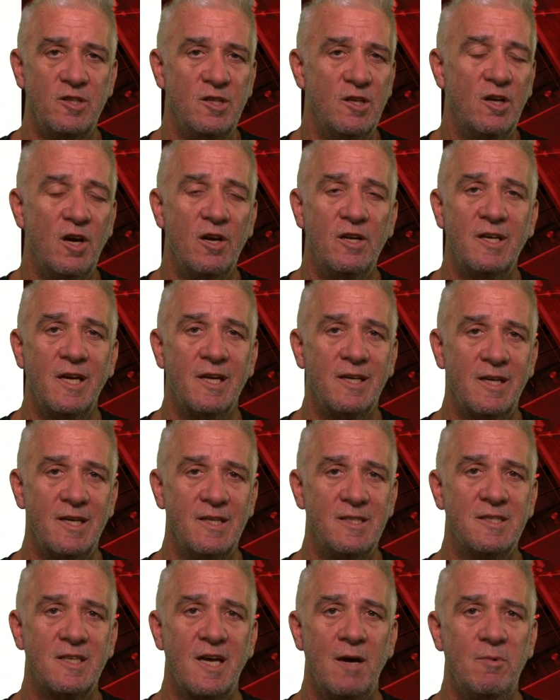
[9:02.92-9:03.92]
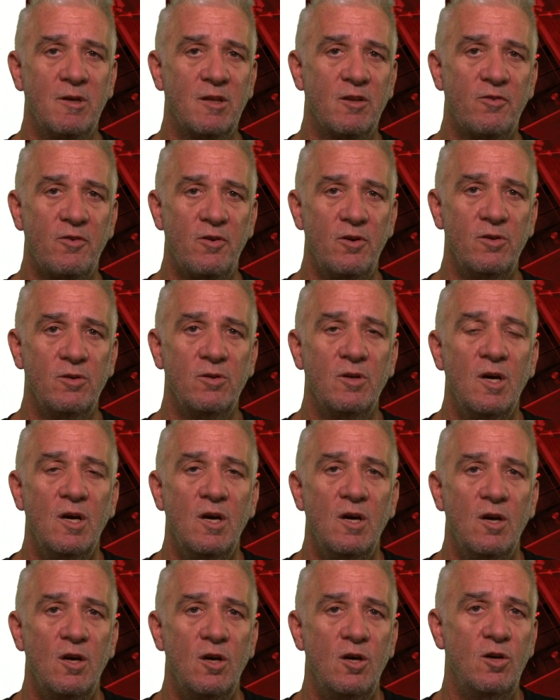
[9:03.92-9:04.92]
you're going to get kids coming through
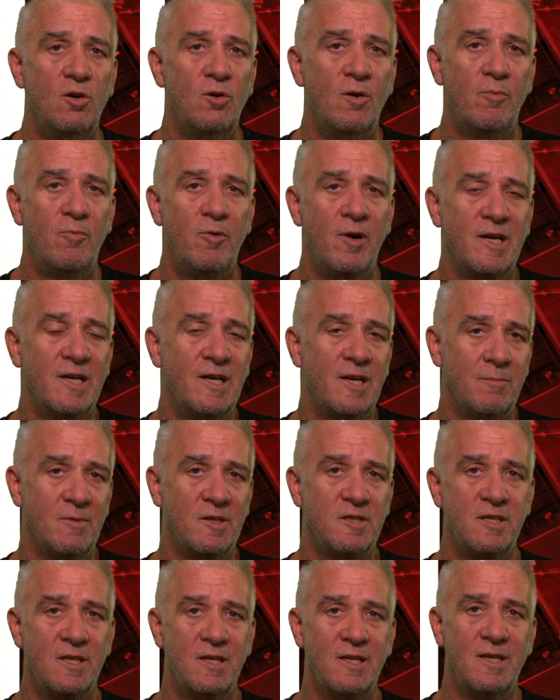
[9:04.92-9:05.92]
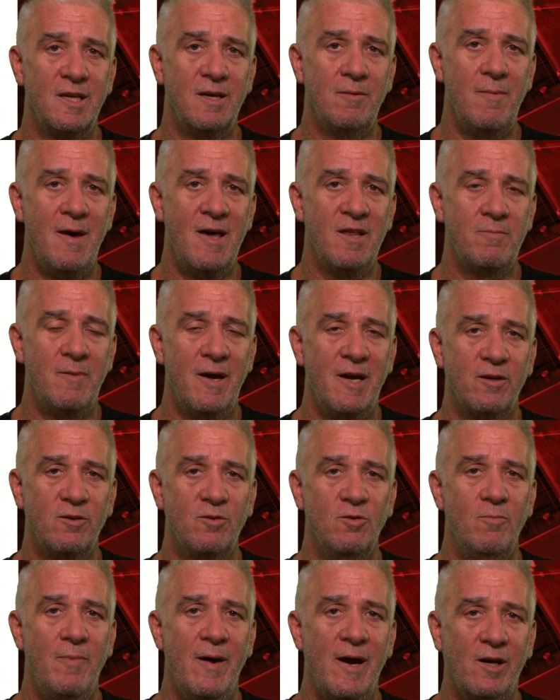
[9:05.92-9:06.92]
who are pretty limited in their
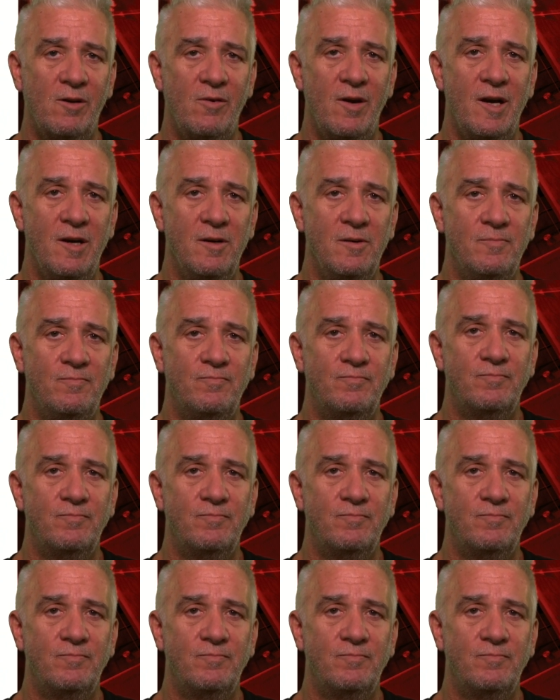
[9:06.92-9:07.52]
mathematical background.